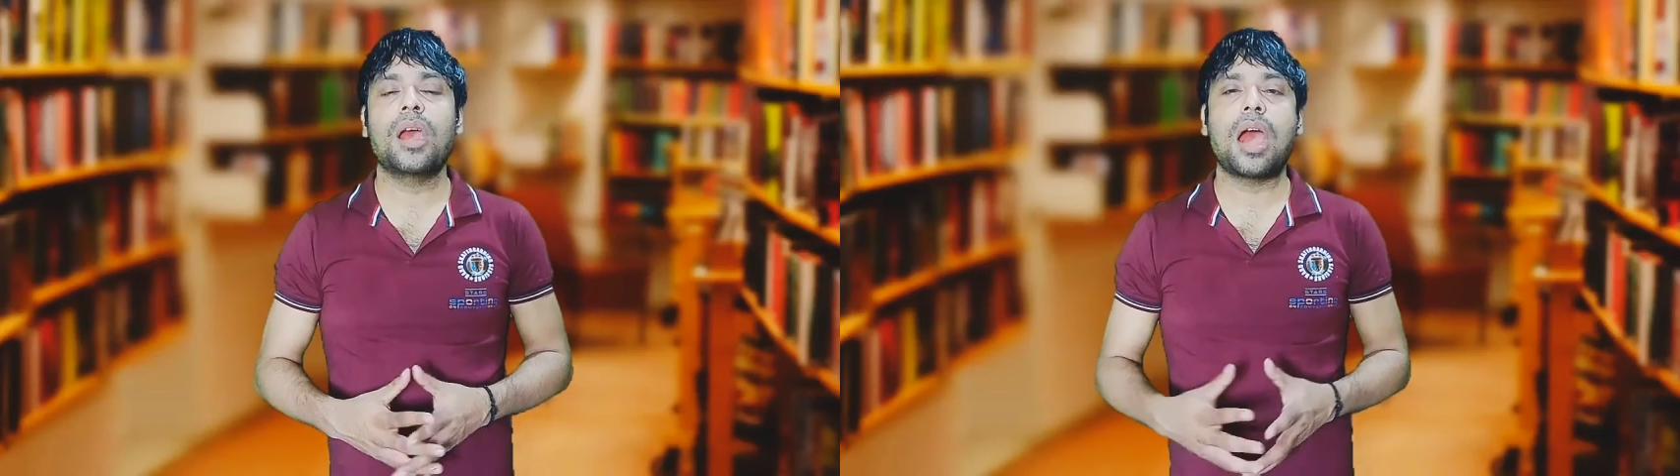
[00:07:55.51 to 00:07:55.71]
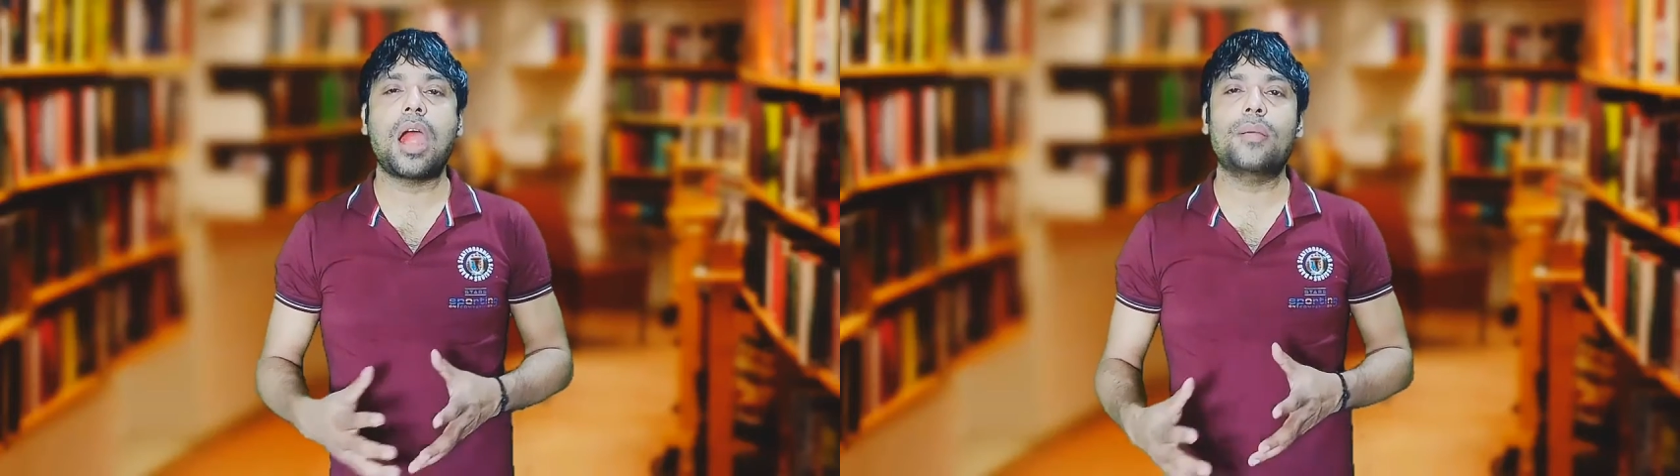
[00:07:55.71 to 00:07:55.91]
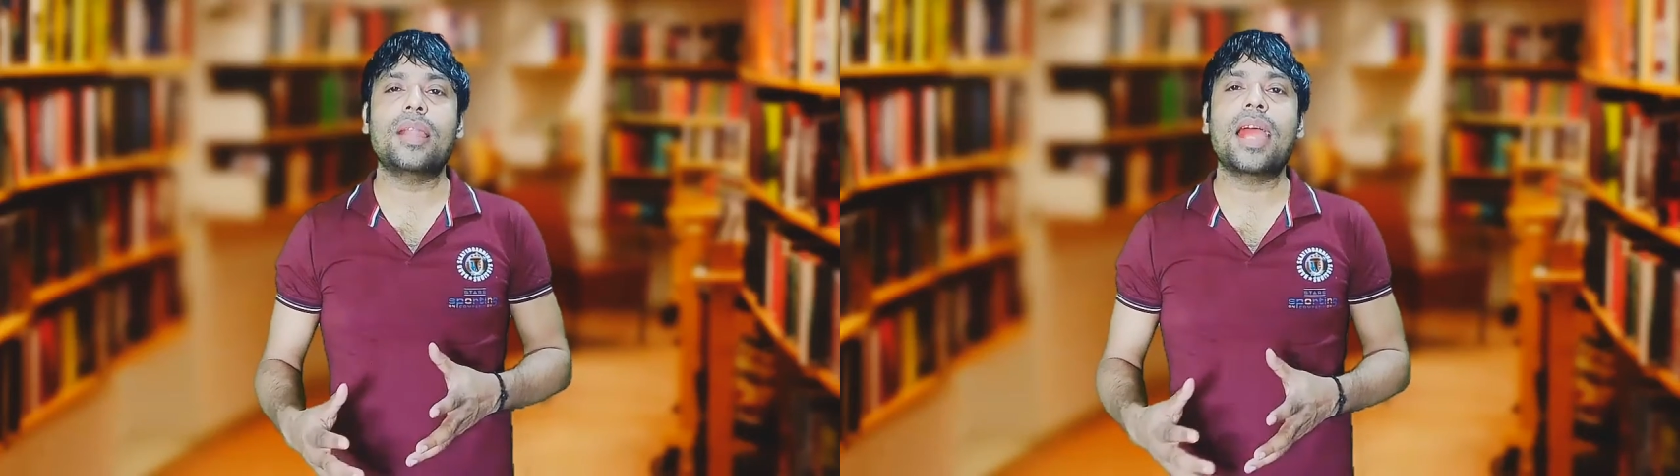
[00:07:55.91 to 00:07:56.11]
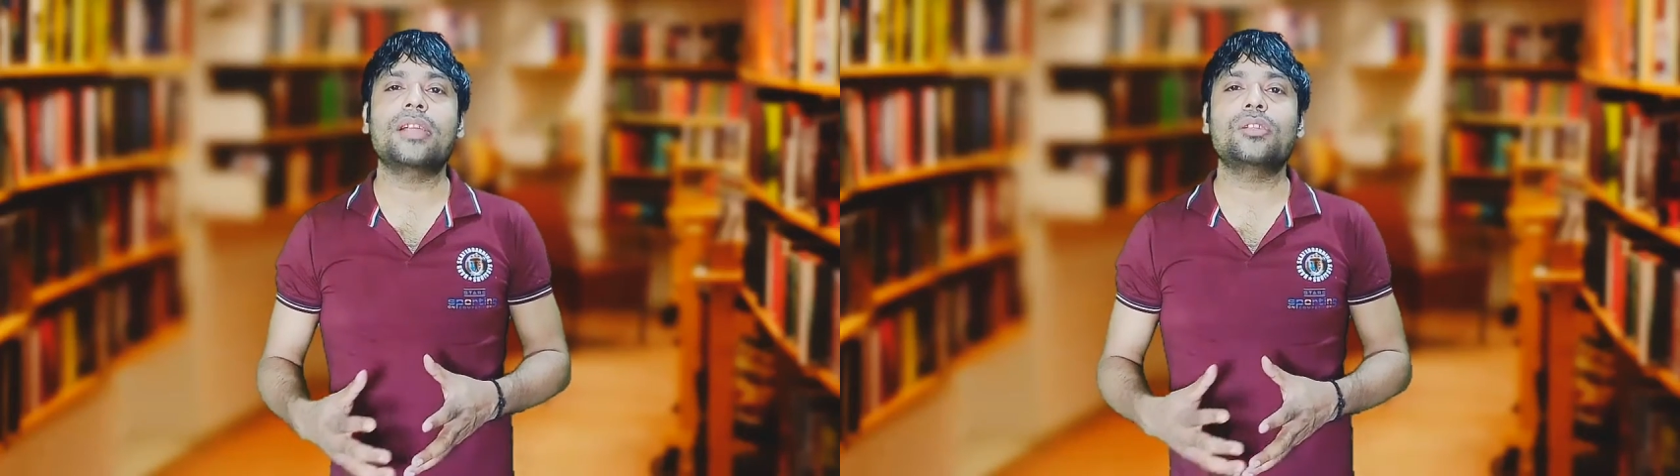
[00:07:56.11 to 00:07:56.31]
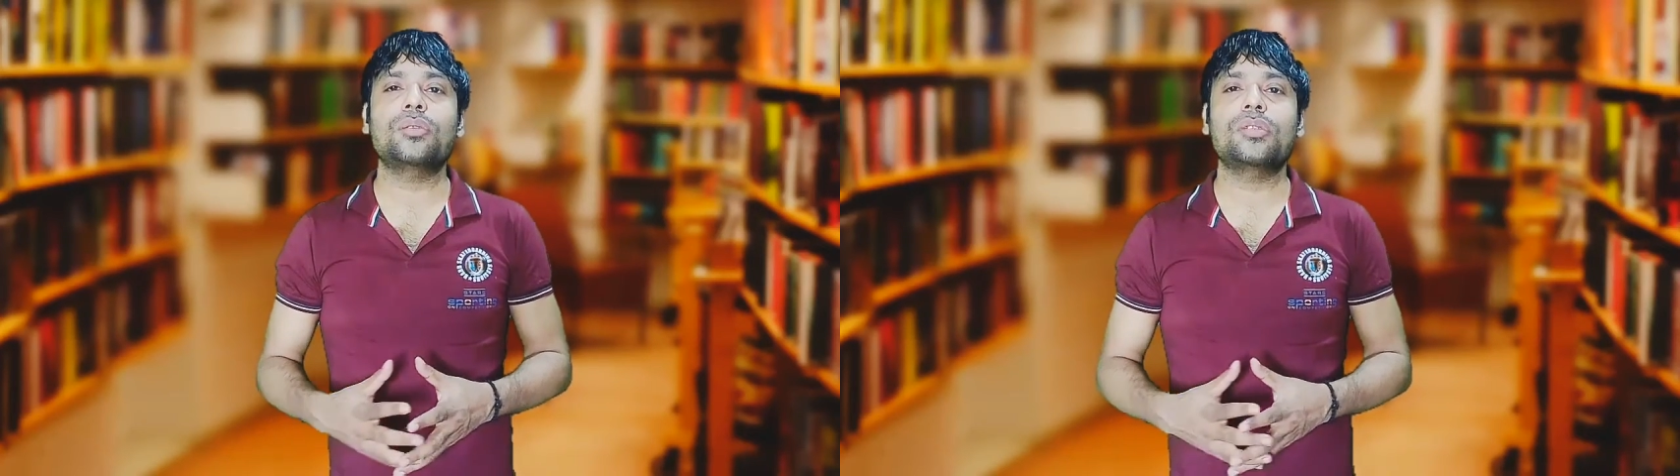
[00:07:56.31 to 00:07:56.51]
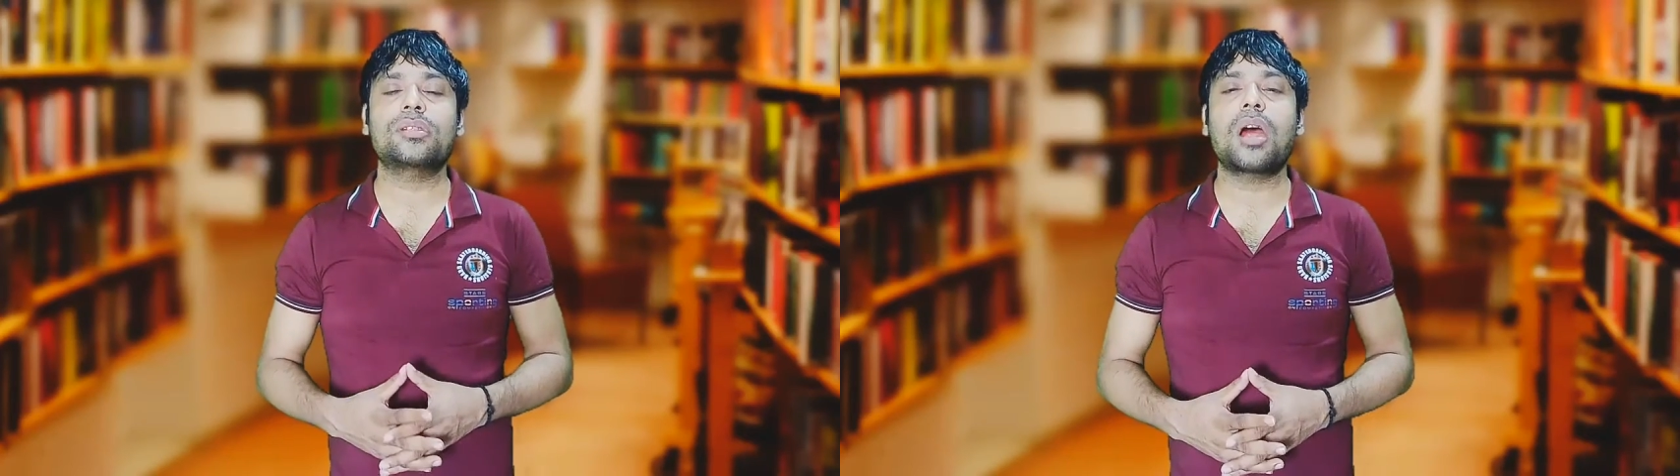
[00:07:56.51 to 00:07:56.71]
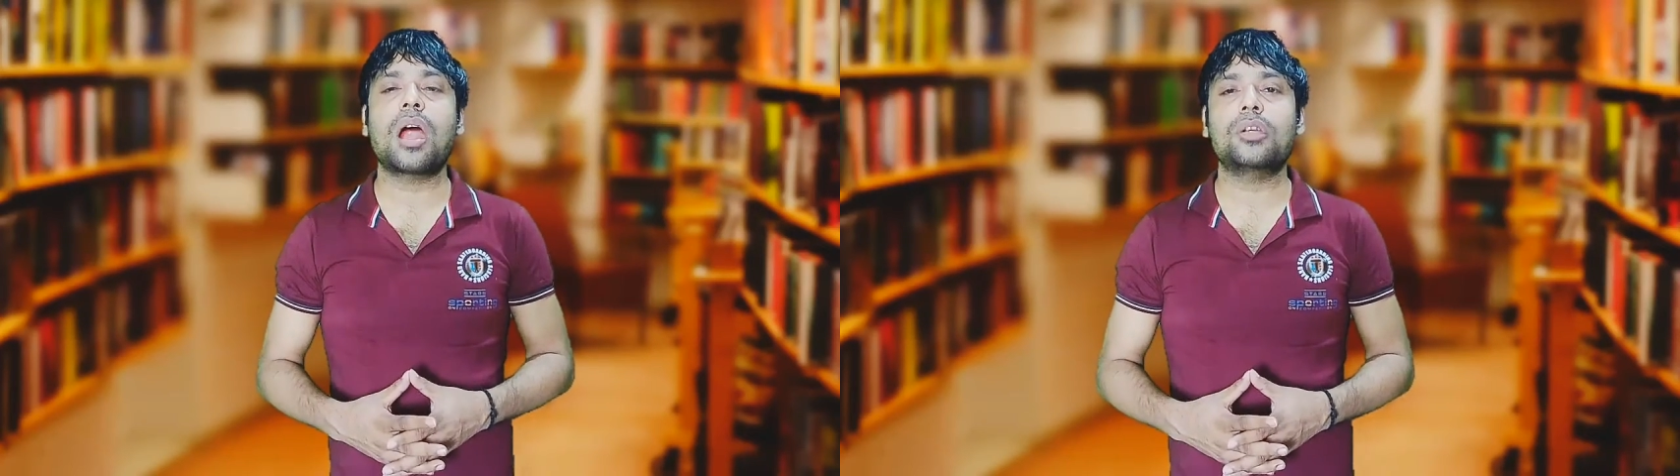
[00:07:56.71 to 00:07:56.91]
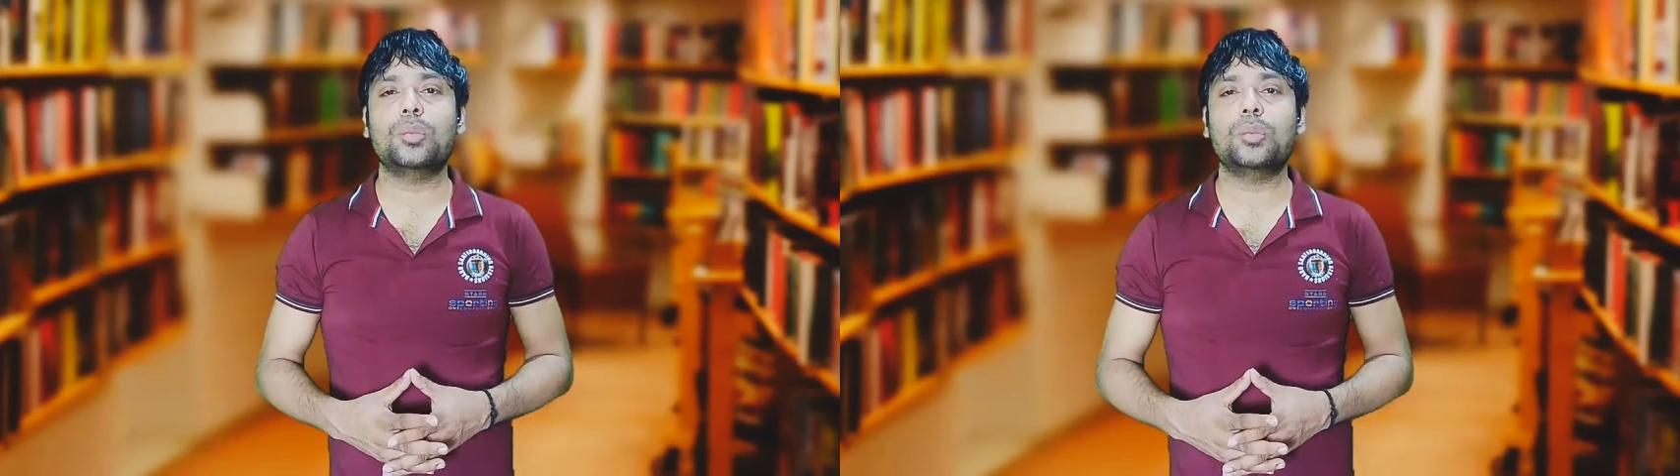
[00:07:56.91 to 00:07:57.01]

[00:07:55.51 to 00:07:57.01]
I would like to start